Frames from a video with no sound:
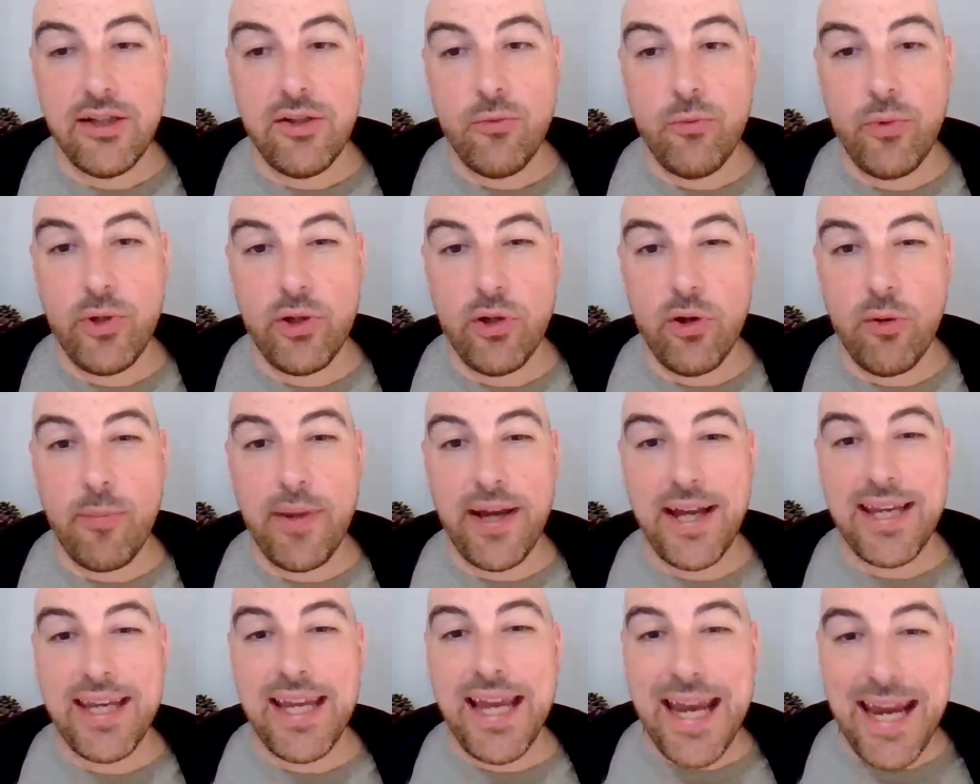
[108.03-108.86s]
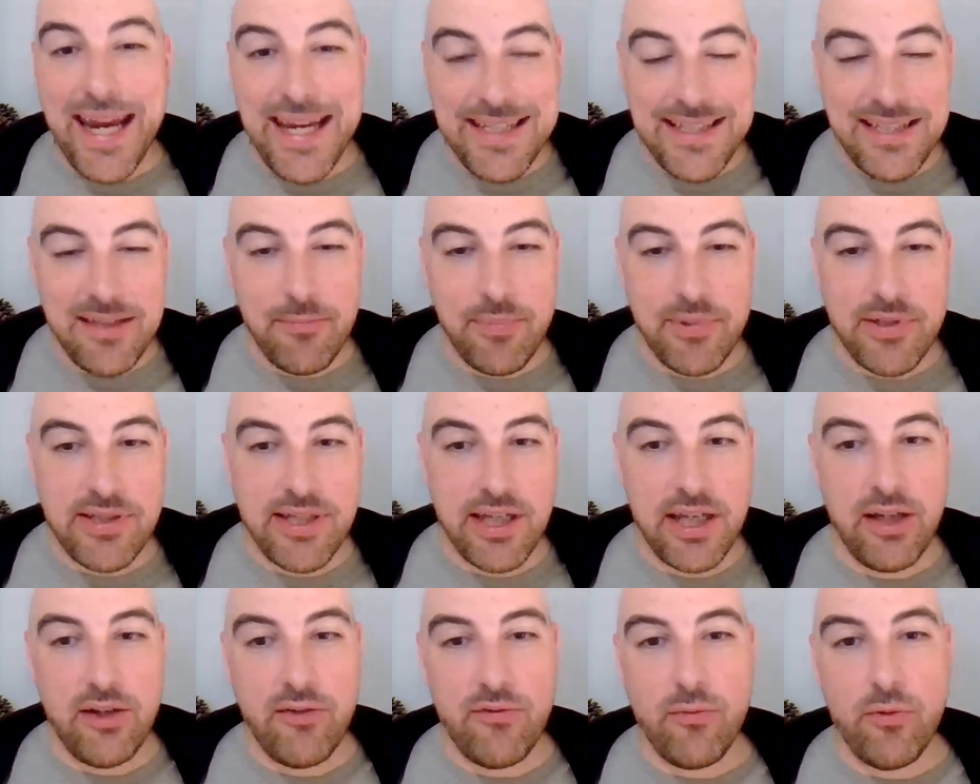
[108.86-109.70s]
we got back
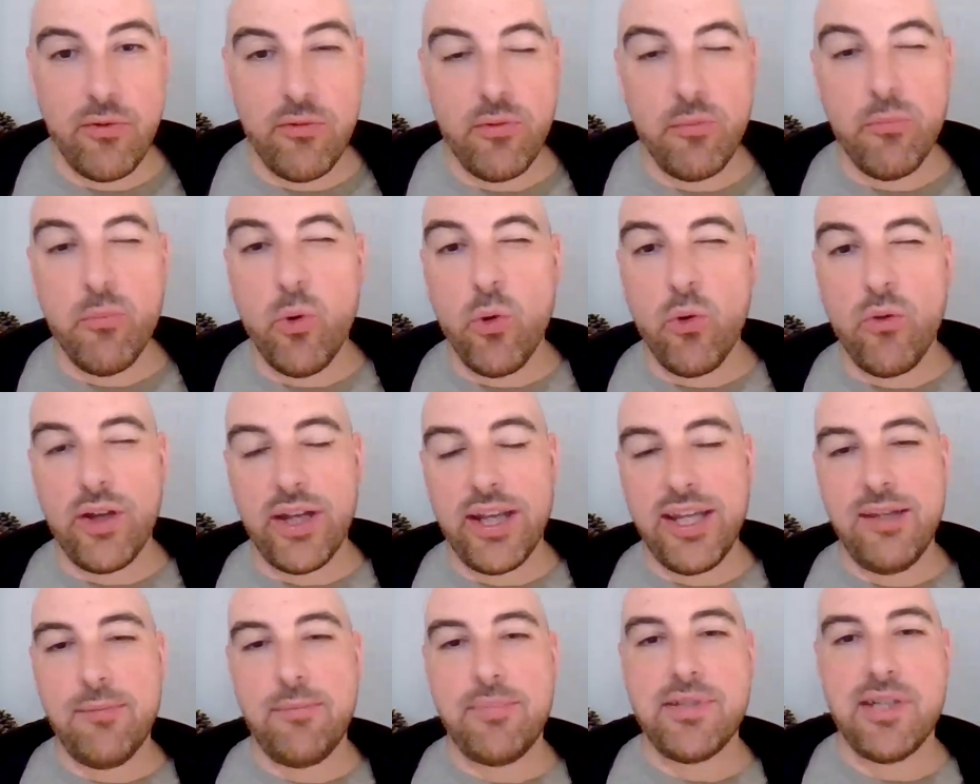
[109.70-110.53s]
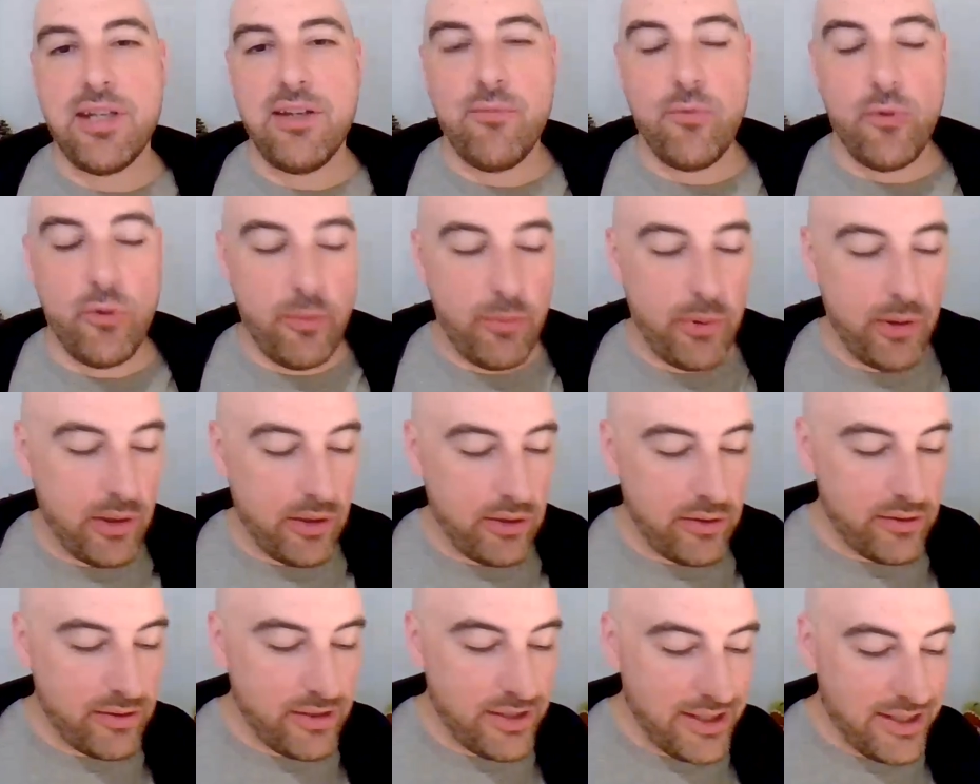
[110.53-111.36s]
80% of what, more than 80% of what we put
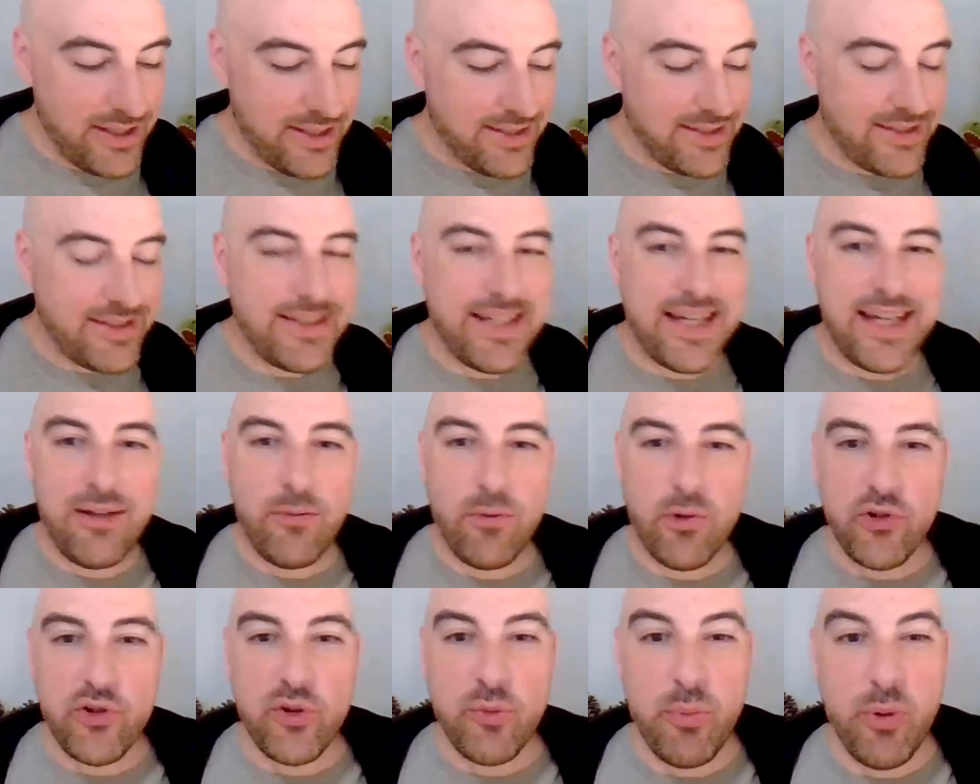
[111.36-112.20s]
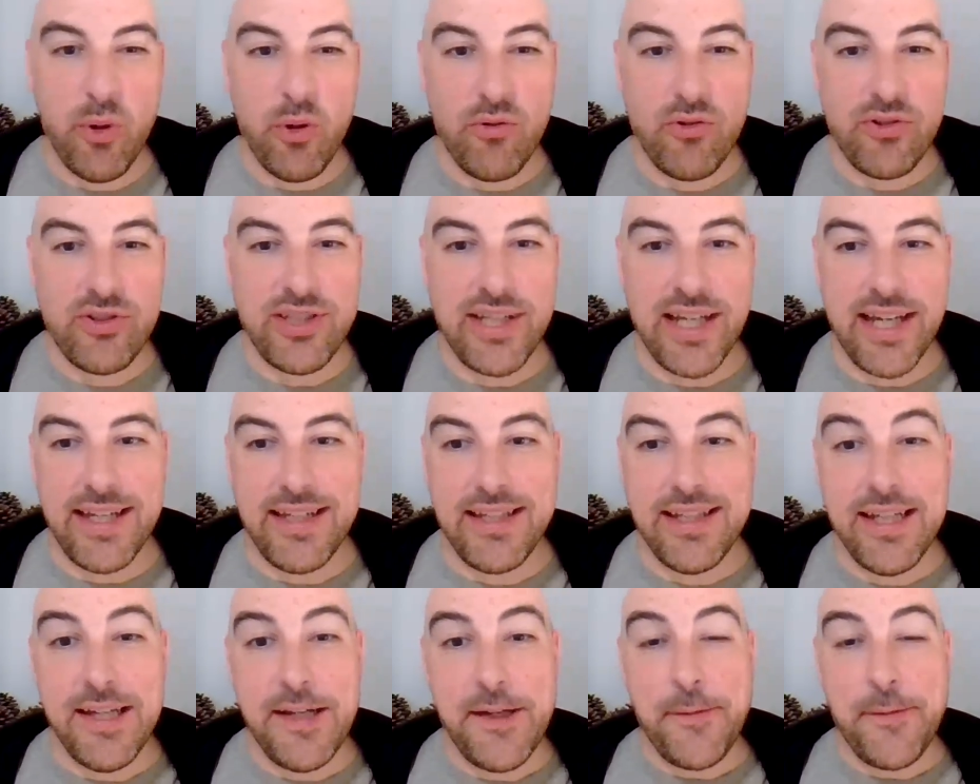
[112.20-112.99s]
on. Today was the poorest day.